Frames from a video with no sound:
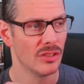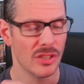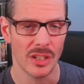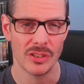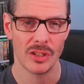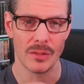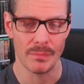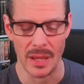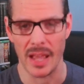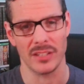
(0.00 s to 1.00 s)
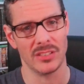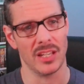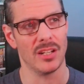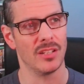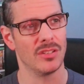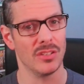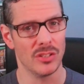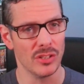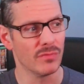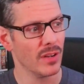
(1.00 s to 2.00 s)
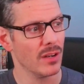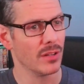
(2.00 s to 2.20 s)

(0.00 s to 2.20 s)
does her best and it's she's very